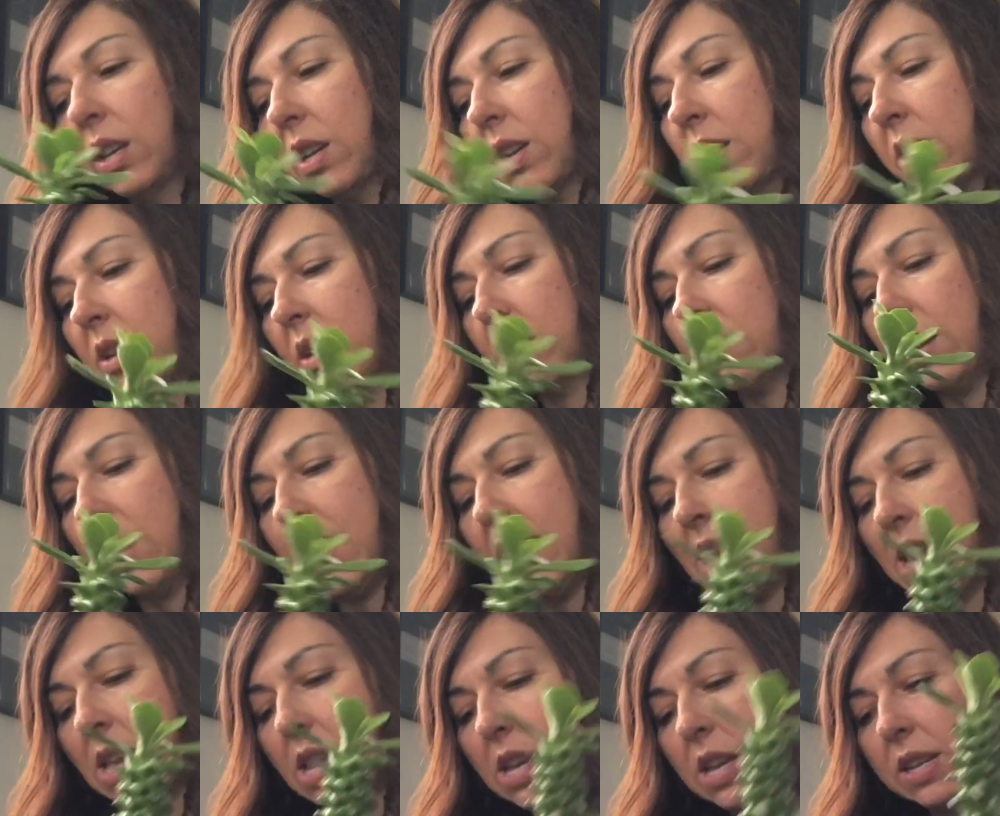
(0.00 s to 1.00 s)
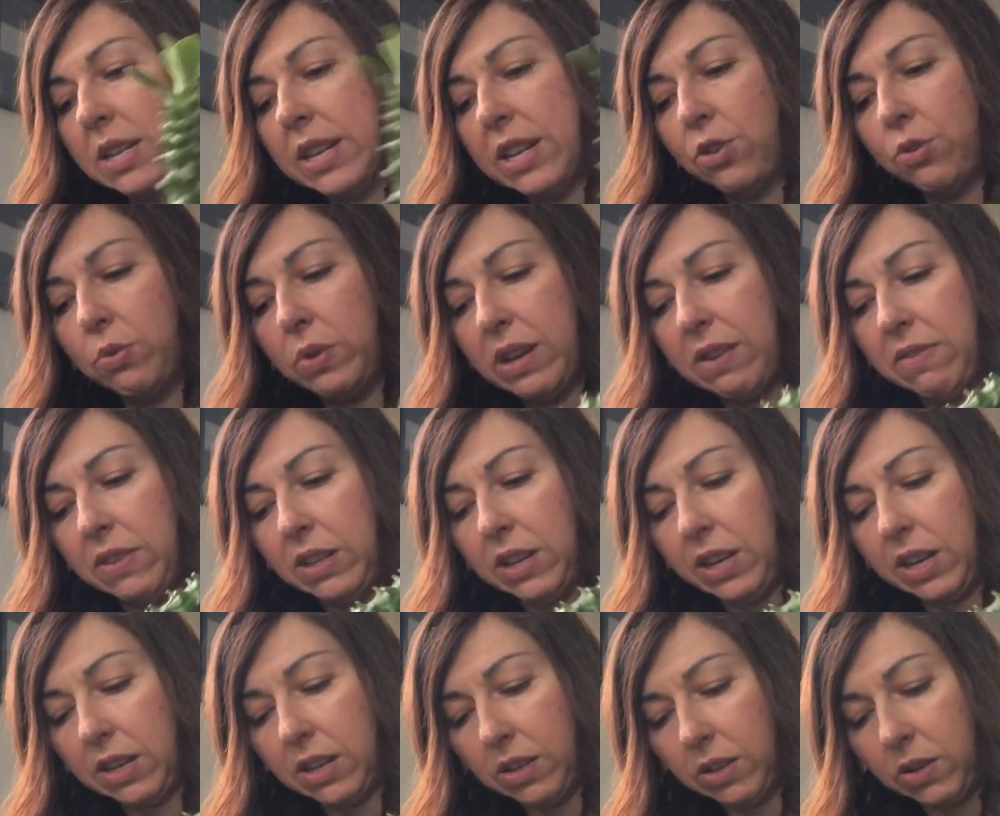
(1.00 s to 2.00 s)
And I do have
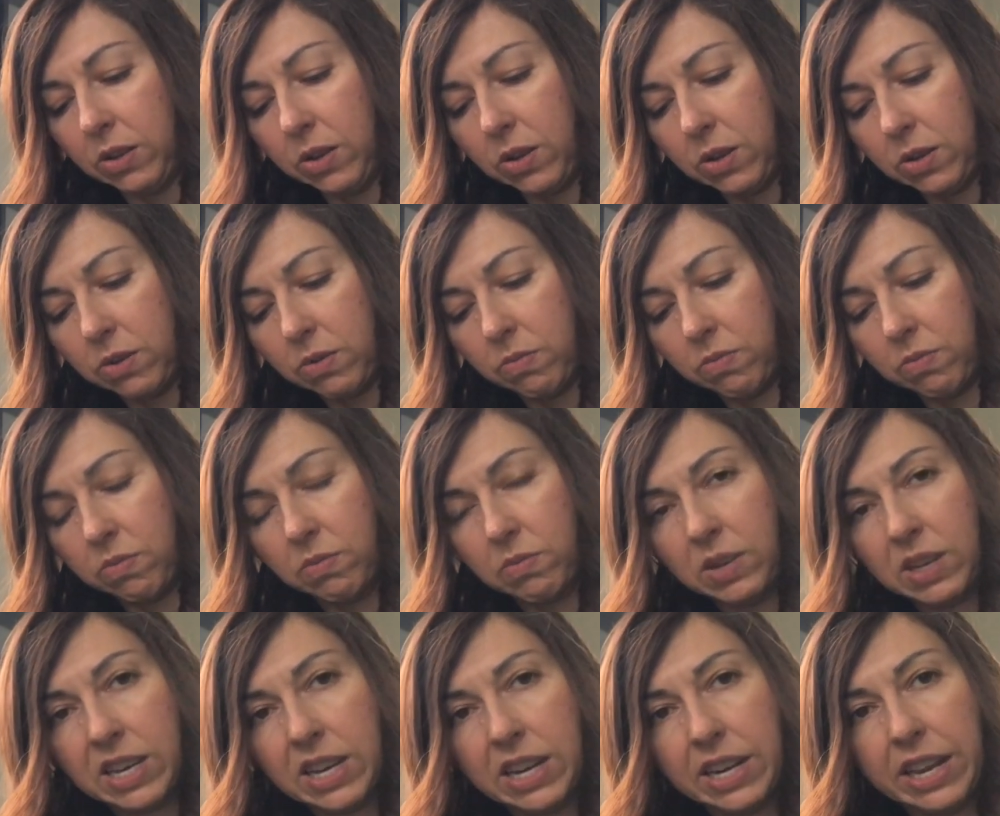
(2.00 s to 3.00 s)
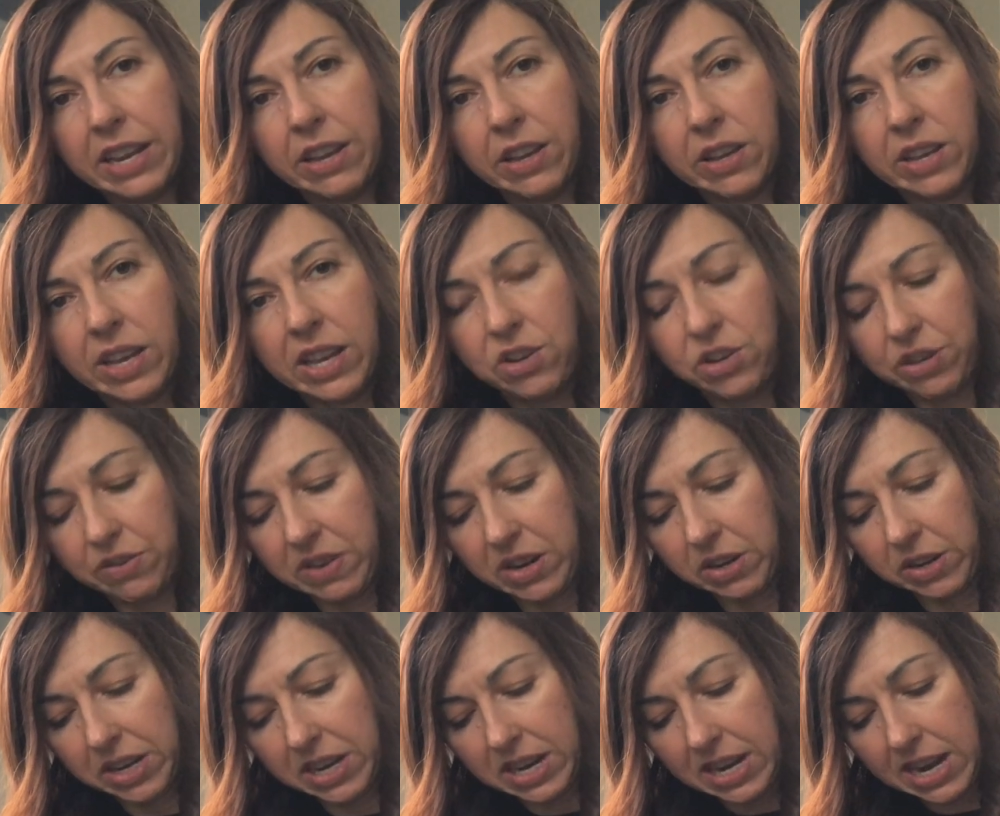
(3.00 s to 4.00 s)
like a little cutting,
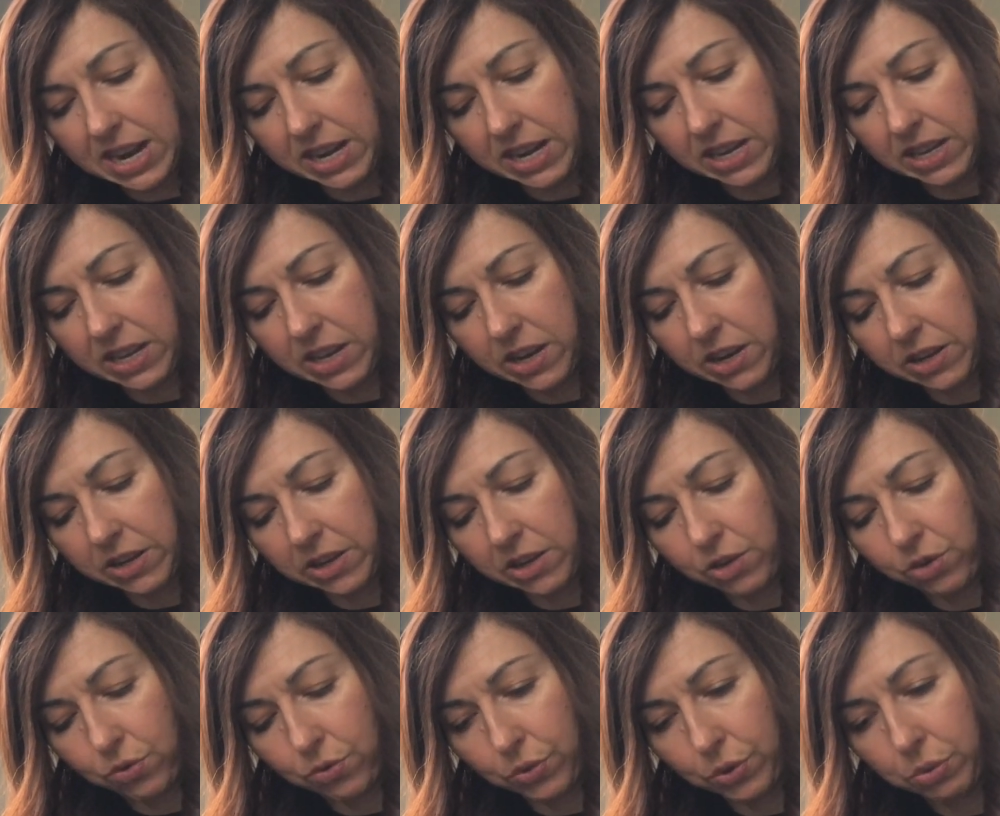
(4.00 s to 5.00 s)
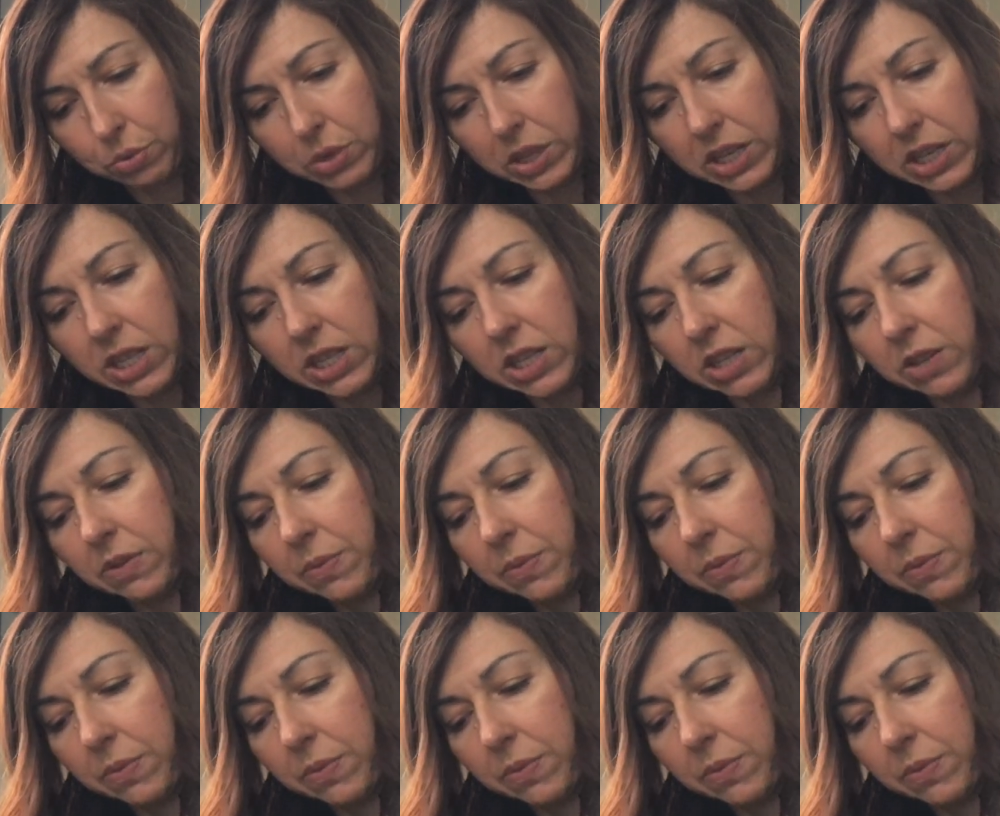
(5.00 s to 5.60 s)
Echeveria cutting here that rooted.